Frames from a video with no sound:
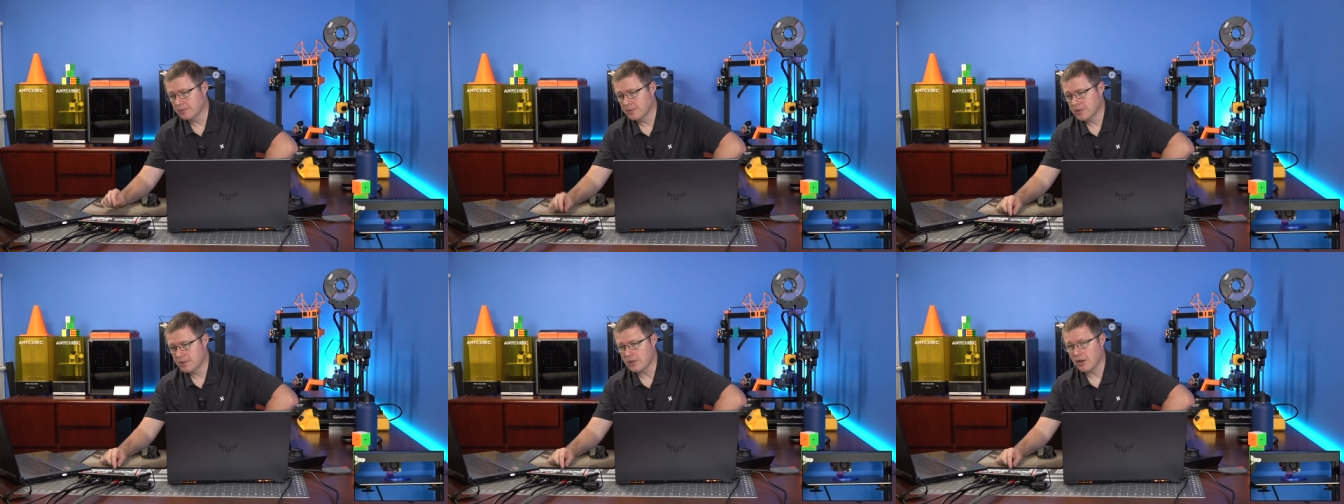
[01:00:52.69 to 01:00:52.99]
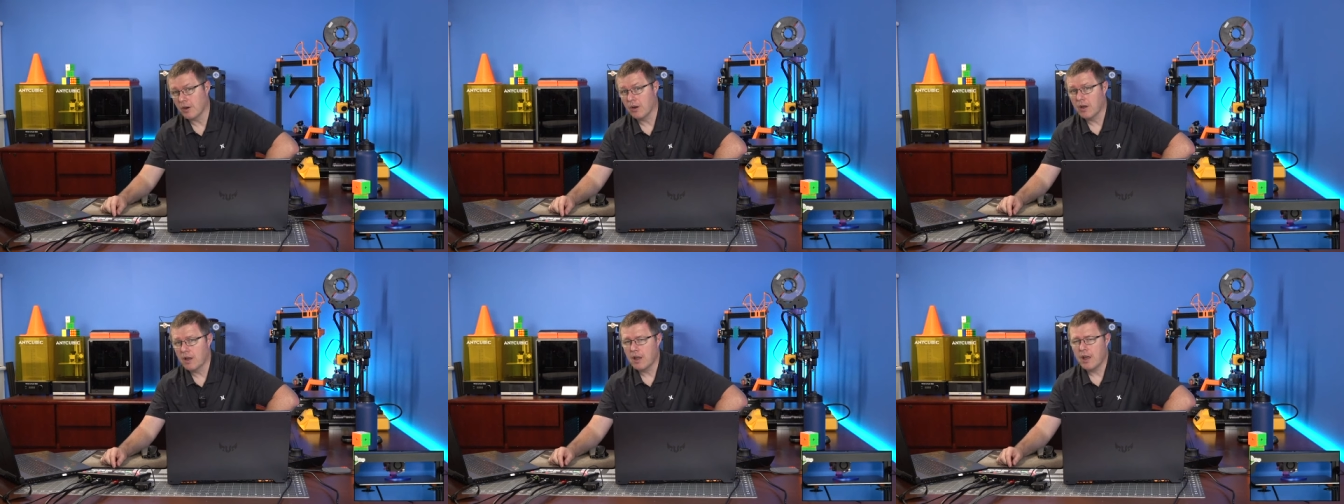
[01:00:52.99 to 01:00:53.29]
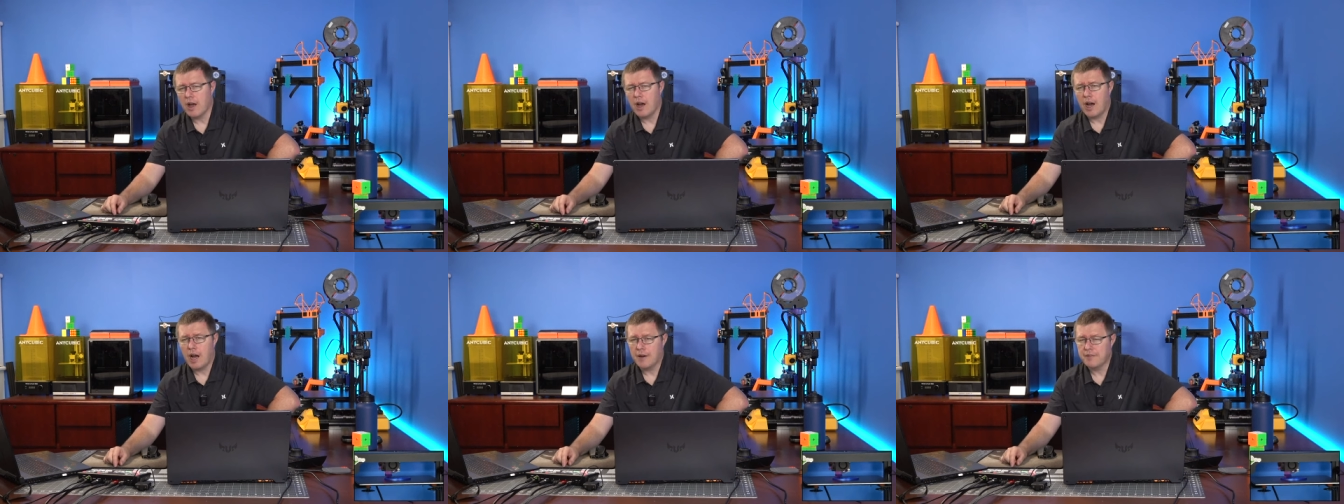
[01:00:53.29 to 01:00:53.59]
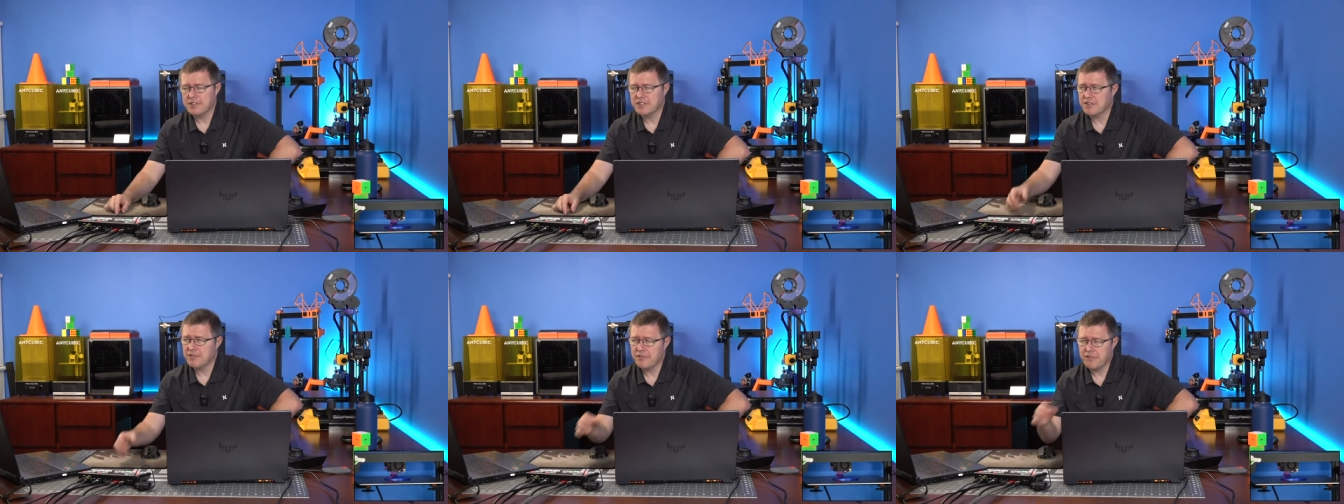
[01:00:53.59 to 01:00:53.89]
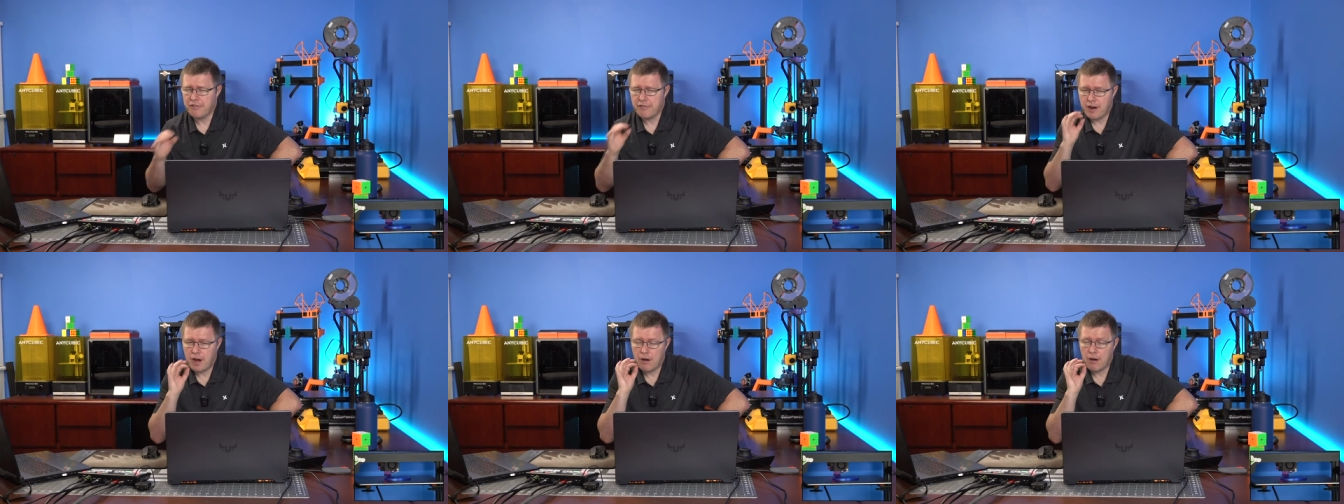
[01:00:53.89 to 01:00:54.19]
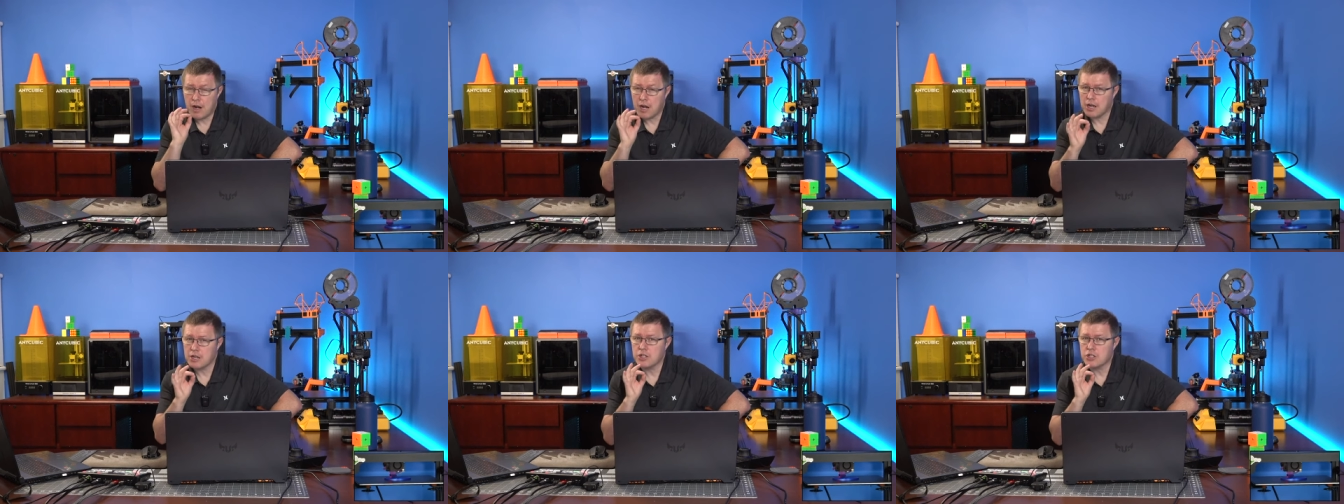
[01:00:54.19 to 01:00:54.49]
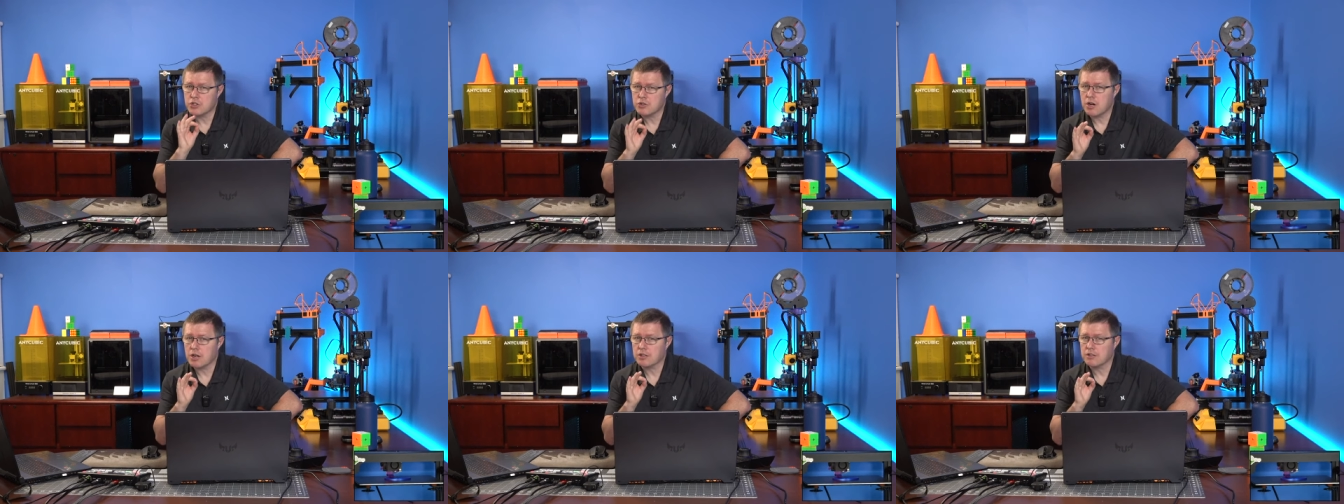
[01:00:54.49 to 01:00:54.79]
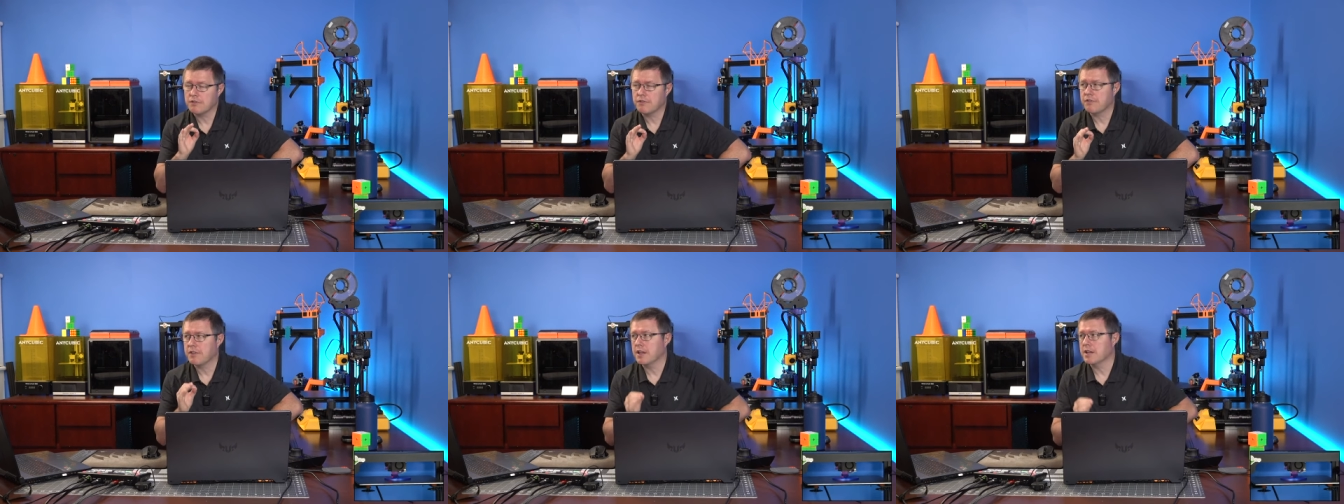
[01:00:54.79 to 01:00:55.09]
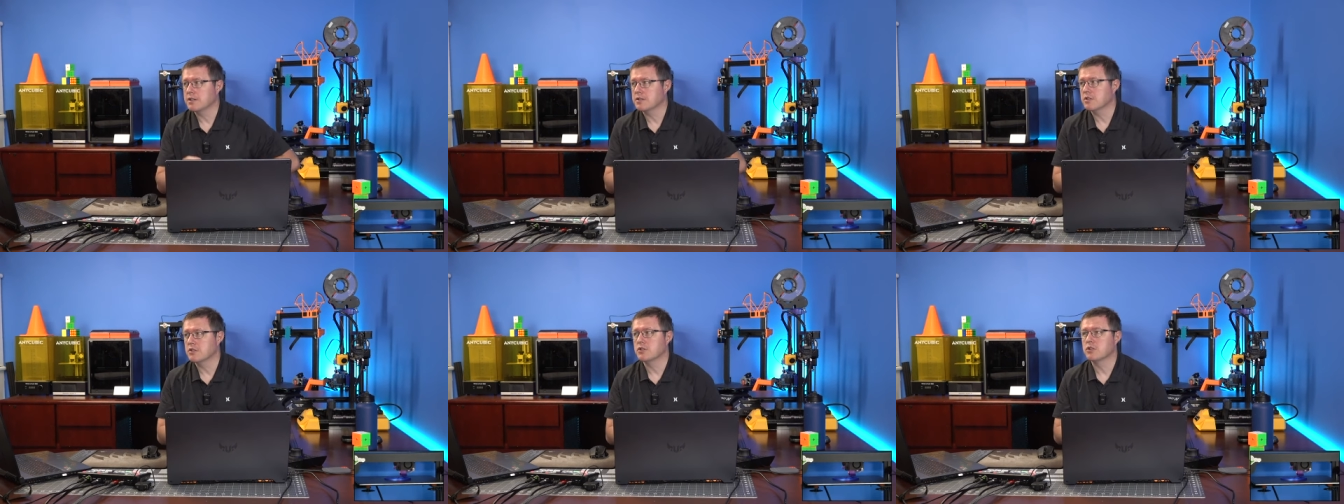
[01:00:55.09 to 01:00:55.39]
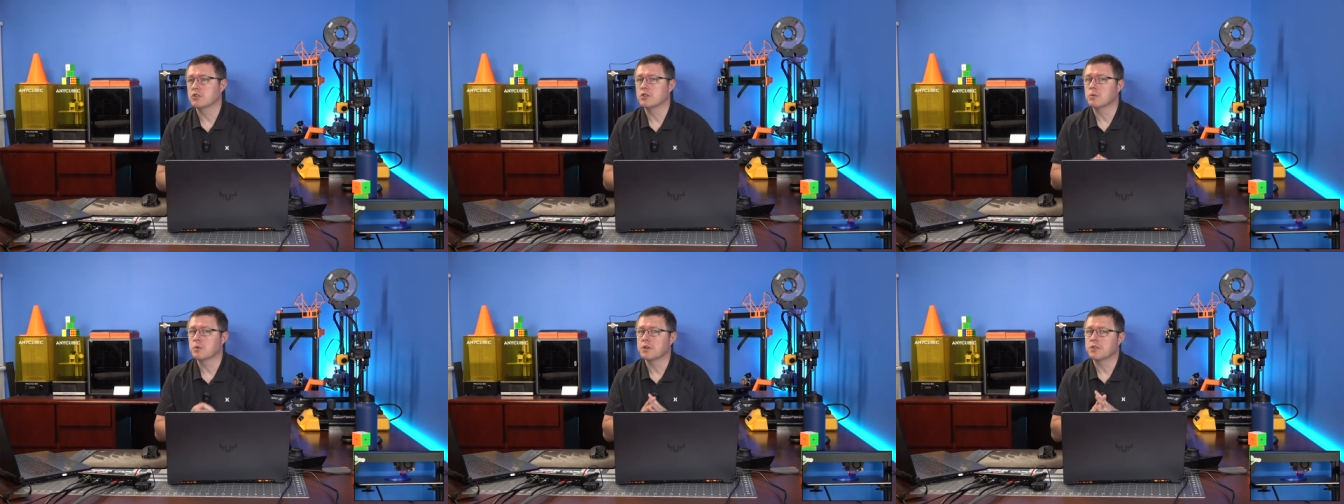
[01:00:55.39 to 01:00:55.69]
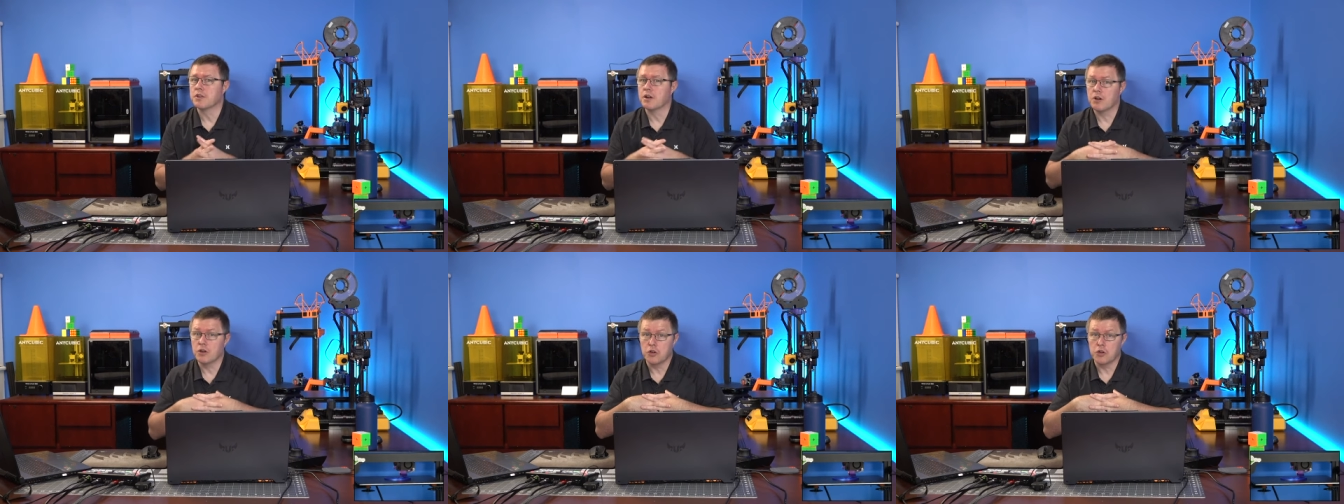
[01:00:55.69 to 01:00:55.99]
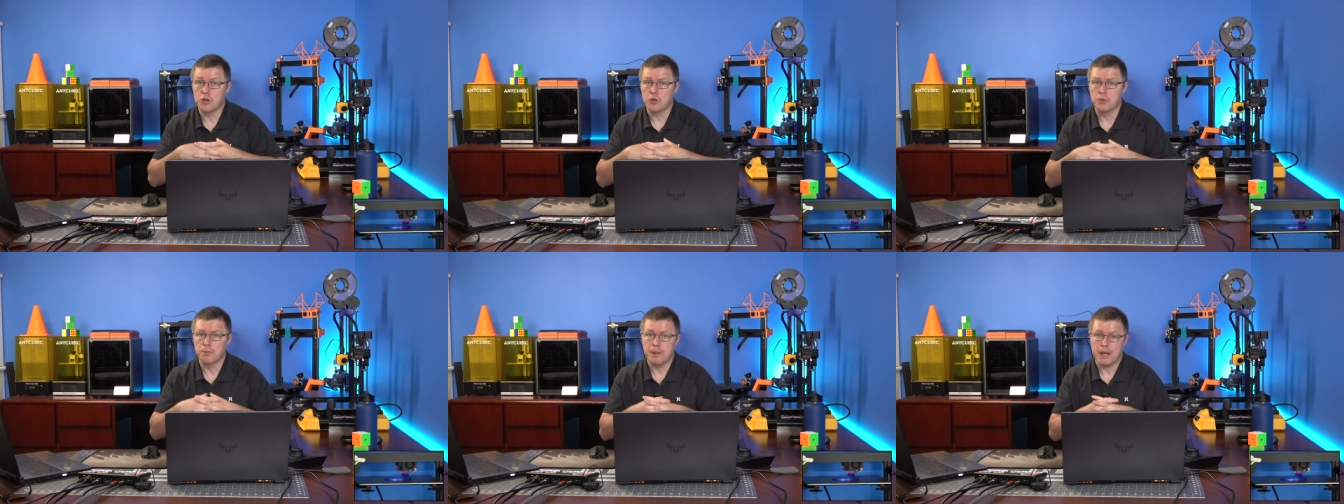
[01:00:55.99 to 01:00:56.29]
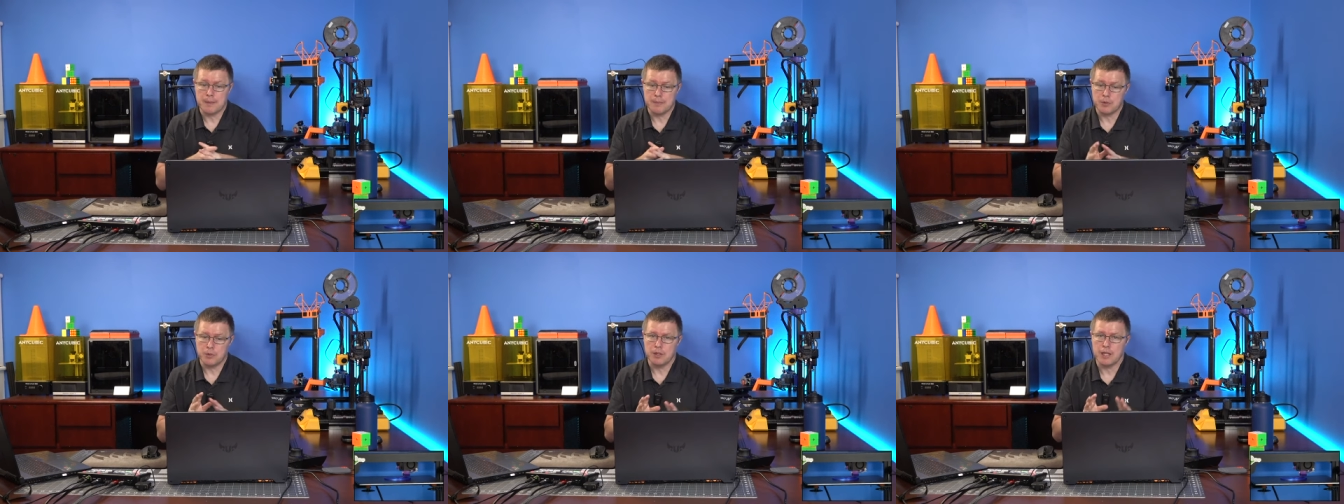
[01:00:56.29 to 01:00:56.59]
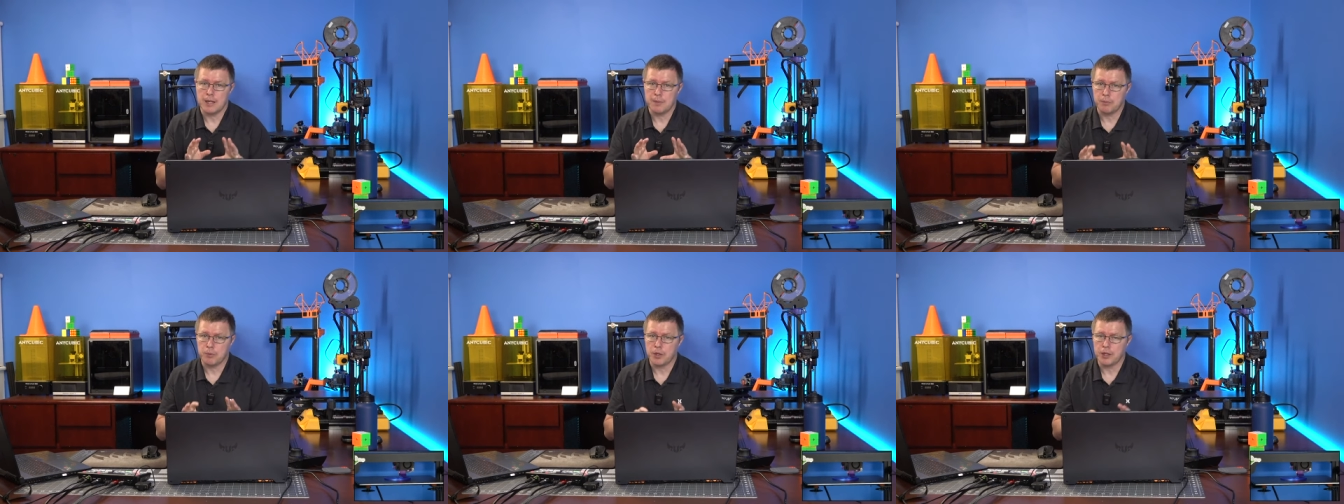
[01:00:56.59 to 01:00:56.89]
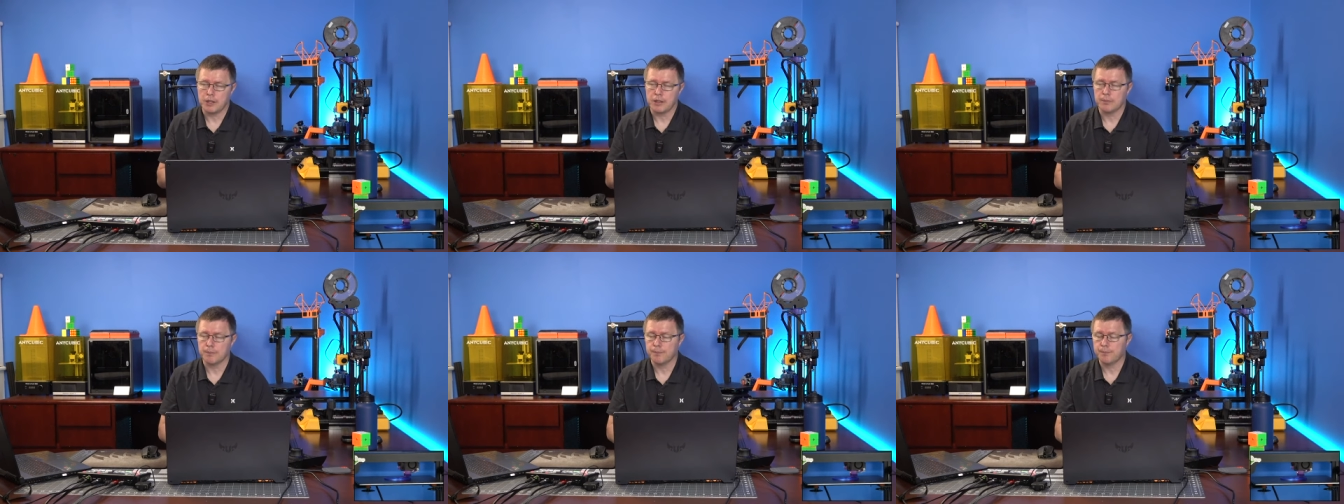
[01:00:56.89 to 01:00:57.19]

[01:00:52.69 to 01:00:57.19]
So obviously very constructive things to do with our new Bambu Lab printer.